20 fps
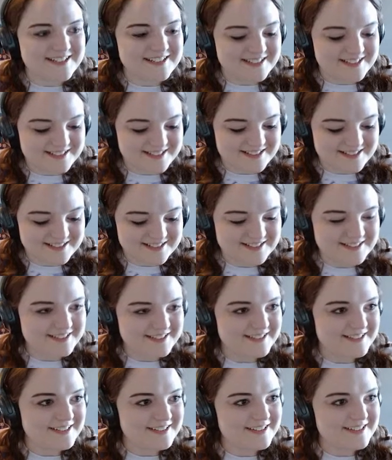
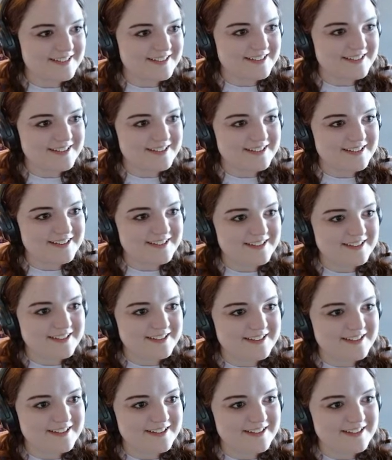
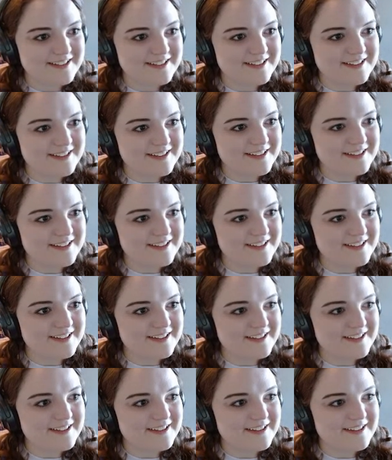
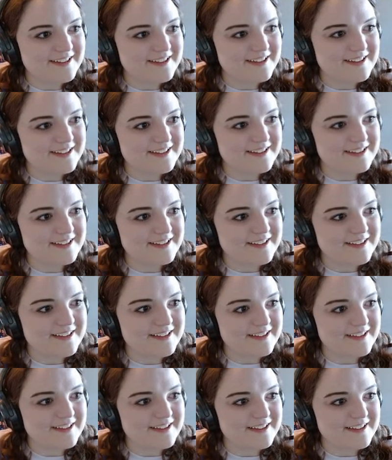
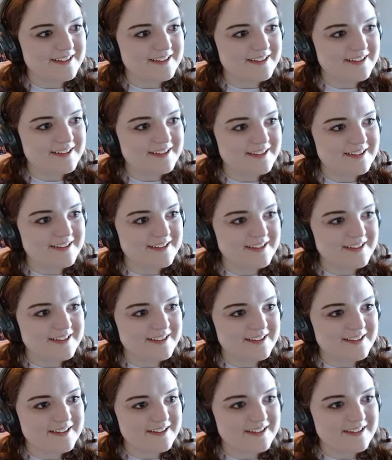
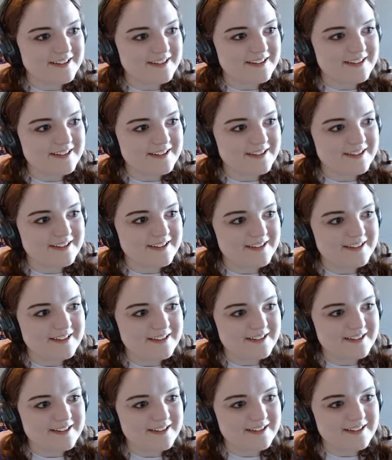
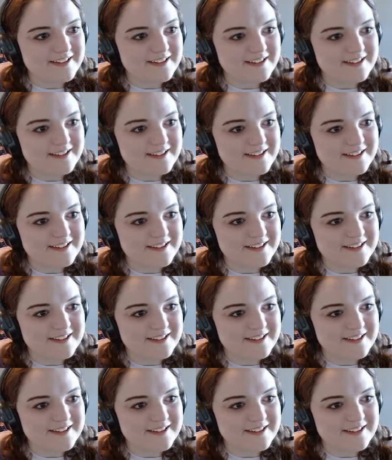(no one is talking)